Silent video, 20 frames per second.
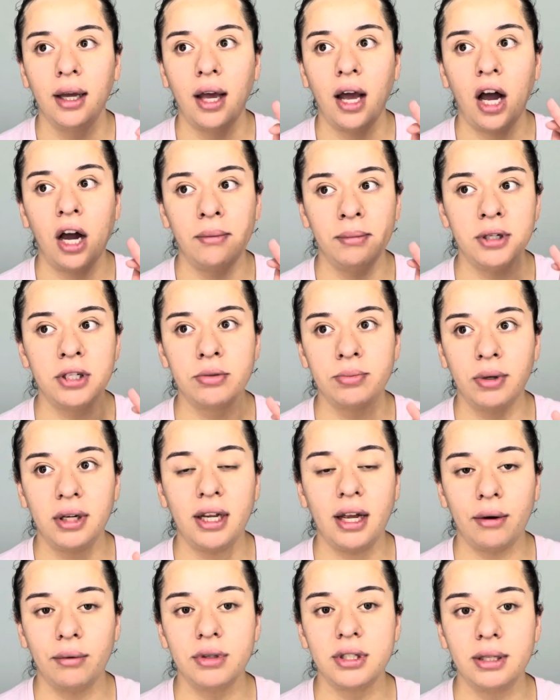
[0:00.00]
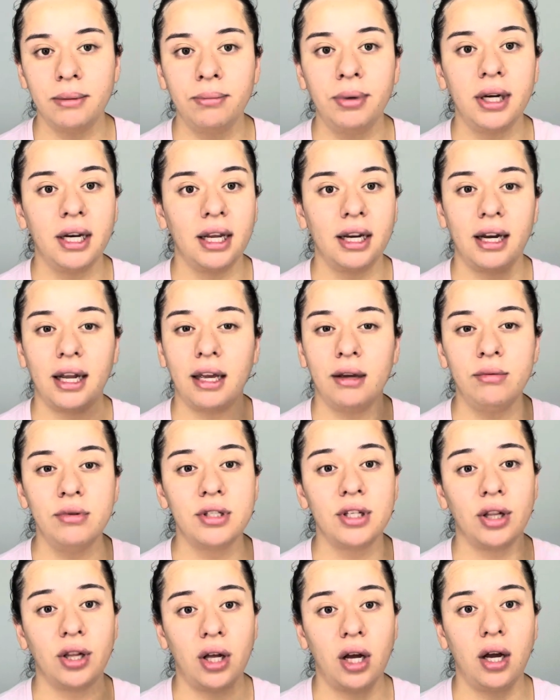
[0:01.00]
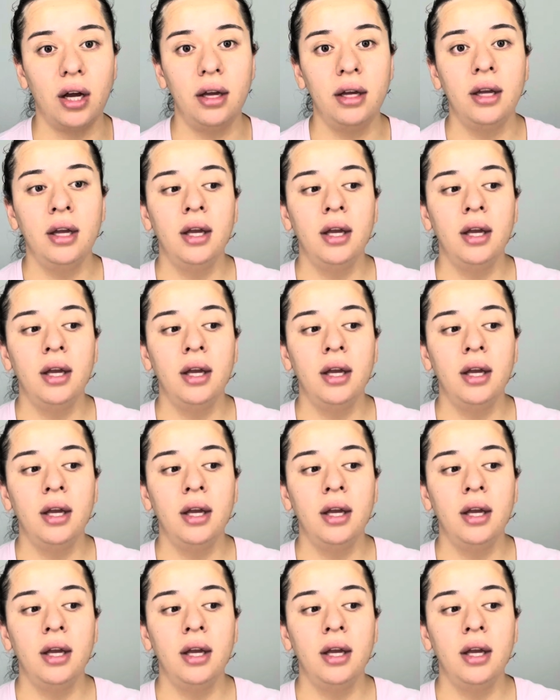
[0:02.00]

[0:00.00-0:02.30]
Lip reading: how much money I was inputting. Like, it was a lot.